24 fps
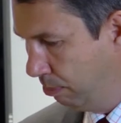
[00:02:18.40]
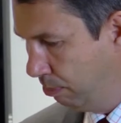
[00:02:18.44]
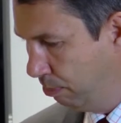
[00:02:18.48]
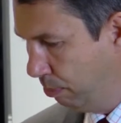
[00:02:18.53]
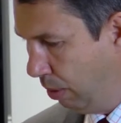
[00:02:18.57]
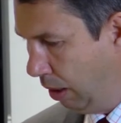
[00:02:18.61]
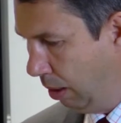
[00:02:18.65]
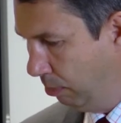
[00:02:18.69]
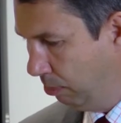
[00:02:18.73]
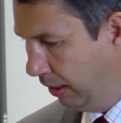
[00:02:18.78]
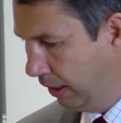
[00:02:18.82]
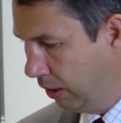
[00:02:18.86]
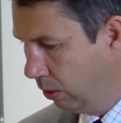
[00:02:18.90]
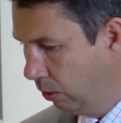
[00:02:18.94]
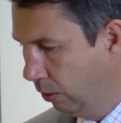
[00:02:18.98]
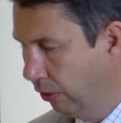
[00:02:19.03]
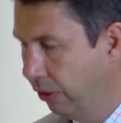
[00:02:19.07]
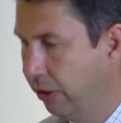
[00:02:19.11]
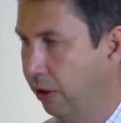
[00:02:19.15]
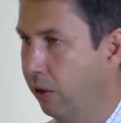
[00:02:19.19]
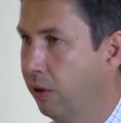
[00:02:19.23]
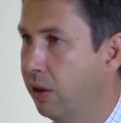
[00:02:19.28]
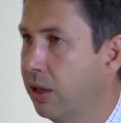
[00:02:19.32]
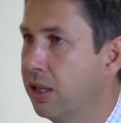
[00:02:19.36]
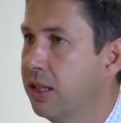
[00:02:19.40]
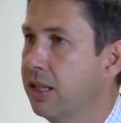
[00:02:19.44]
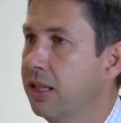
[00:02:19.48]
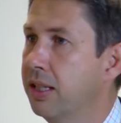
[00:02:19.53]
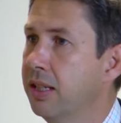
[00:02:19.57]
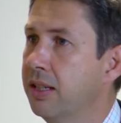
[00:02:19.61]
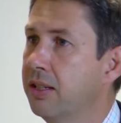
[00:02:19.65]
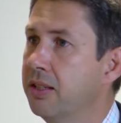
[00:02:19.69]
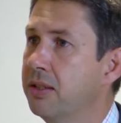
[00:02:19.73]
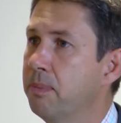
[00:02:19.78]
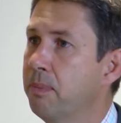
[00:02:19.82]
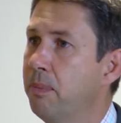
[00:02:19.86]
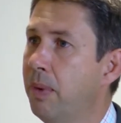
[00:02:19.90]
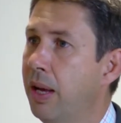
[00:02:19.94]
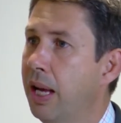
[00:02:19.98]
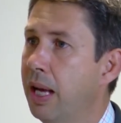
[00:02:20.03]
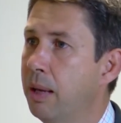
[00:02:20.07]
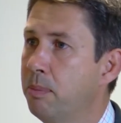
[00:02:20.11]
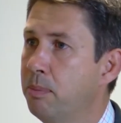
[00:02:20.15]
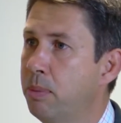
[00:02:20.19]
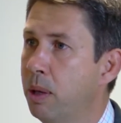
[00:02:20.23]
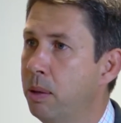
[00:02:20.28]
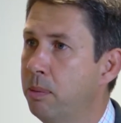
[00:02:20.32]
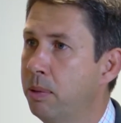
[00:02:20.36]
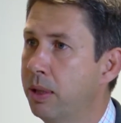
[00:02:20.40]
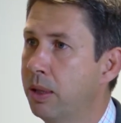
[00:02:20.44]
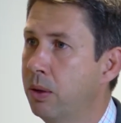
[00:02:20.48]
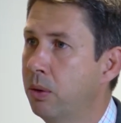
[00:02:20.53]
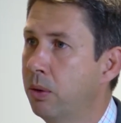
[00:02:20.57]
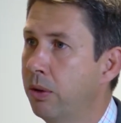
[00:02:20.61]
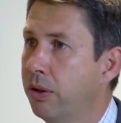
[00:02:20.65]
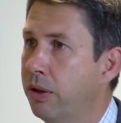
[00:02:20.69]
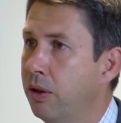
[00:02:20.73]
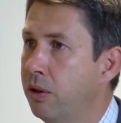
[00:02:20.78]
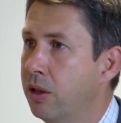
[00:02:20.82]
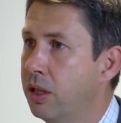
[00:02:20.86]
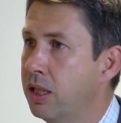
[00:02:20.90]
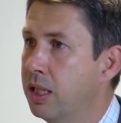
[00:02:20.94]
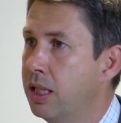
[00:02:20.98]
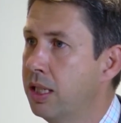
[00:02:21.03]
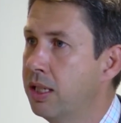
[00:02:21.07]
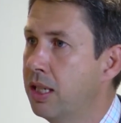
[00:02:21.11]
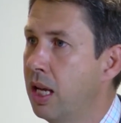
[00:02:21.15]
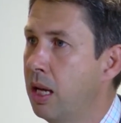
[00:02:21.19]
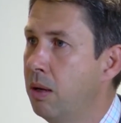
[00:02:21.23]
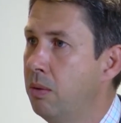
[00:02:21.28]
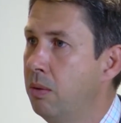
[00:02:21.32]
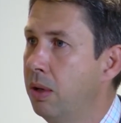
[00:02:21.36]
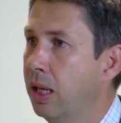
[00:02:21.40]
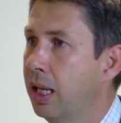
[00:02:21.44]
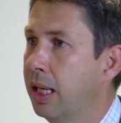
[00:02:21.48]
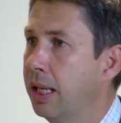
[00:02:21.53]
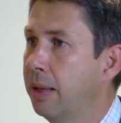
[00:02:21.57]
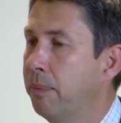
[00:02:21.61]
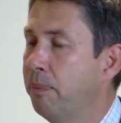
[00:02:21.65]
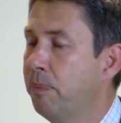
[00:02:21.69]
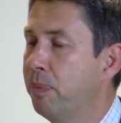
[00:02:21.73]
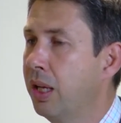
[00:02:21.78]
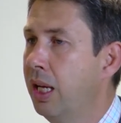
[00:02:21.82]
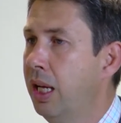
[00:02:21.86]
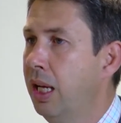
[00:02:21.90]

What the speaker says: public authorities and public authorities only.